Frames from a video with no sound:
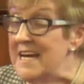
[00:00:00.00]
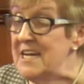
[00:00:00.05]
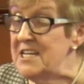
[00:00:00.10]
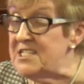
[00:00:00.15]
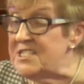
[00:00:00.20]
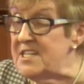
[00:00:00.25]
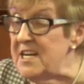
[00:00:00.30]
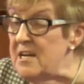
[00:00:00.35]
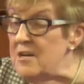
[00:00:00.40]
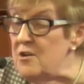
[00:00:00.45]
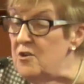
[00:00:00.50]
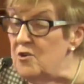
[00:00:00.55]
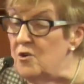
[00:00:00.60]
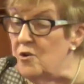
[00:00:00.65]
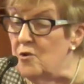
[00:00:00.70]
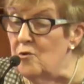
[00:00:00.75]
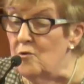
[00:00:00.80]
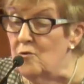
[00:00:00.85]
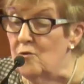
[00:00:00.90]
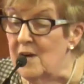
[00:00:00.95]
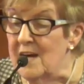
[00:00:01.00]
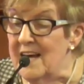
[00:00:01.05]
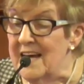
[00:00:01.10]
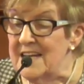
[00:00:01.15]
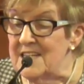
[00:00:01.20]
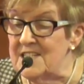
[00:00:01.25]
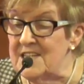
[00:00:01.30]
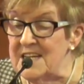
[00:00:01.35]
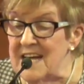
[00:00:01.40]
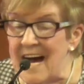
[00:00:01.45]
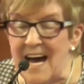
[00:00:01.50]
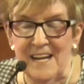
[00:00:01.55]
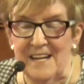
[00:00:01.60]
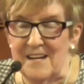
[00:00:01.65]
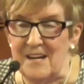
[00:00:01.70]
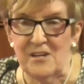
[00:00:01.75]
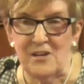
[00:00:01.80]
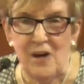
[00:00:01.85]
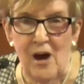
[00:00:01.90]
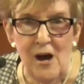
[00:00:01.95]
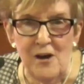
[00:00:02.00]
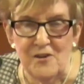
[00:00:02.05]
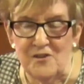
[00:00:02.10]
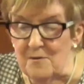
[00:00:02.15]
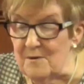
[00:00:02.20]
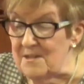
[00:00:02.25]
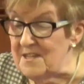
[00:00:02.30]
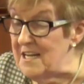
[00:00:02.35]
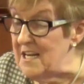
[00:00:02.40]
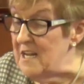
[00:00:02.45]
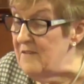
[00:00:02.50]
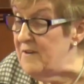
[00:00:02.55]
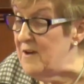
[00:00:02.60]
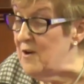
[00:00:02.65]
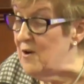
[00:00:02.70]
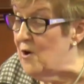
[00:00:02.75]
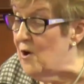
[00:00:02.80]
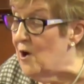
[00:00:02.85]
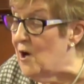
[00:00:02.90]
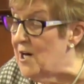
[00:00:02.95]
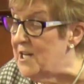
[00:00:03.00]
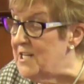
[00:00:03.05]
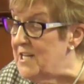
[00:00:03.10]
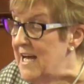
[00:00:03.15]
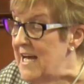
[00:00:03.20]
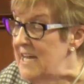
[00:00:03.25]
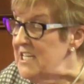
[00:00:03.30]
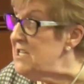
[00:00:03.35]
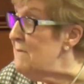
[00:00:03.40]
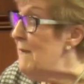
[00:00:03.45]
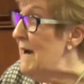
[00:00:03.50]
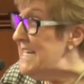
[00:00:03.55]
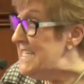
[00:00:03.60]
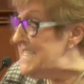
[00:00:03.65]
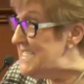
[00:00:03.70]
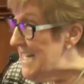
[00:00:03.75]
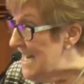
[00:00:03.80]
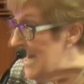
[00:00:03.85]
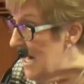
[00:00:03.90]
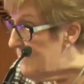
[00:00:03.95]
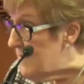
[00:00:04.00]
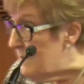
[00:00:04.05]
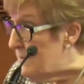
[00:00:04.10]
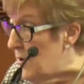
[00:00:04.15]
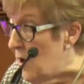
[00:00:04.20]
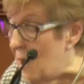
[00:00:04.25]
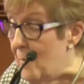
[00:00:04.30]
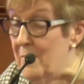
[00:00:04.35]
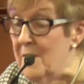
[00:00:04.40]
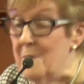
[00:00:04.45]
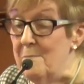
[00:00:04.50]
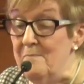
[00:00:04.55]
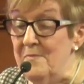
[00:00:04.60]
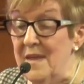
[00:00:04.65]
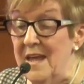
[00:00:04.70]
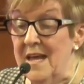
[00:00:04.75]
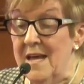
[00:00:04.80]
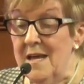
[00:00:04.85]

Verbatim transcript: She knew she'd had an encounter with the living God. She might still have the problem,